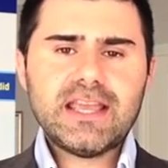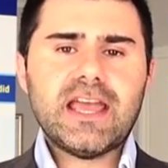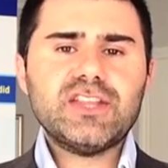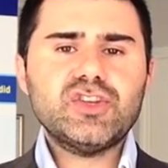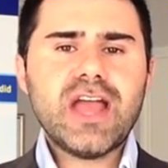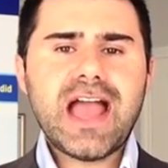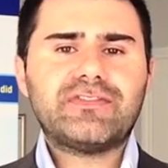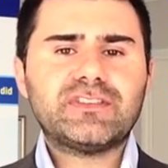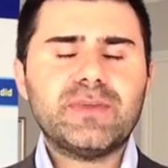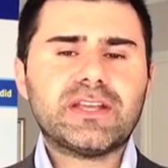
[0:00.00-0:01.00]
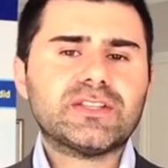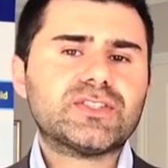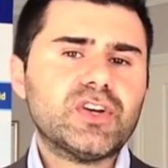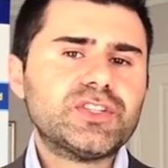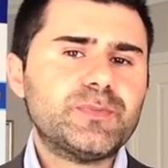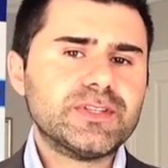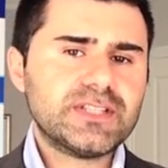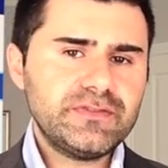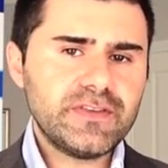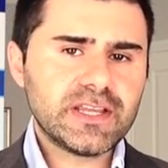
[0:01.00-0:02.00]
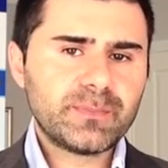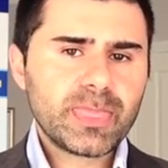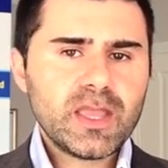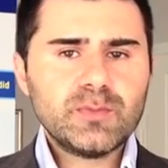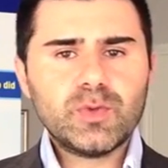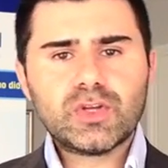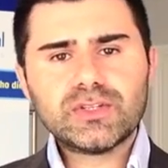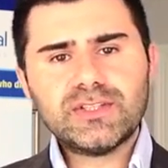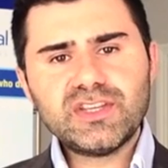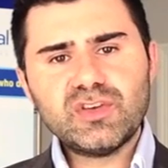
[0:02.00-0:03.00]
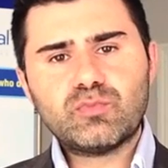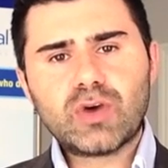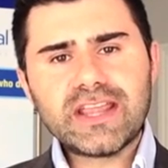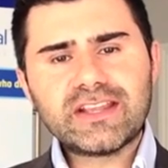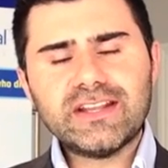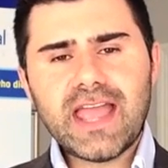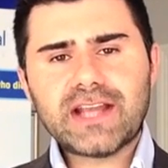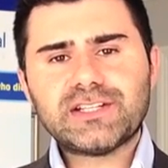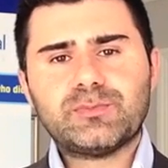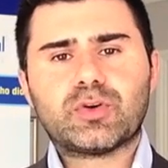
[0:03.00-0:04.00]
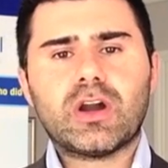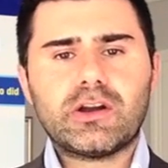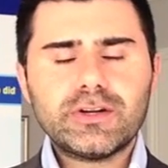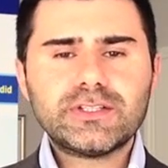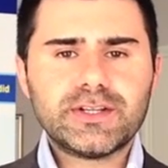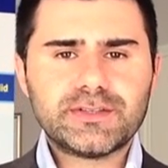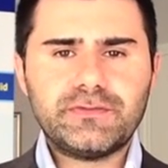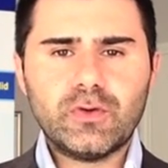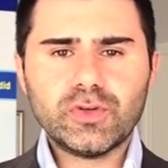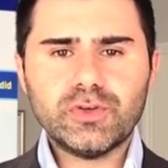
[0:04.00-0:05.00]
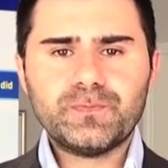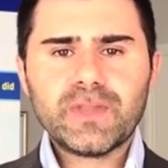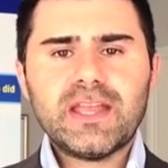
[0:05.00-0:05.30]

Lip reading: And you have to make it so specific because then your brain can actually prioritize it for you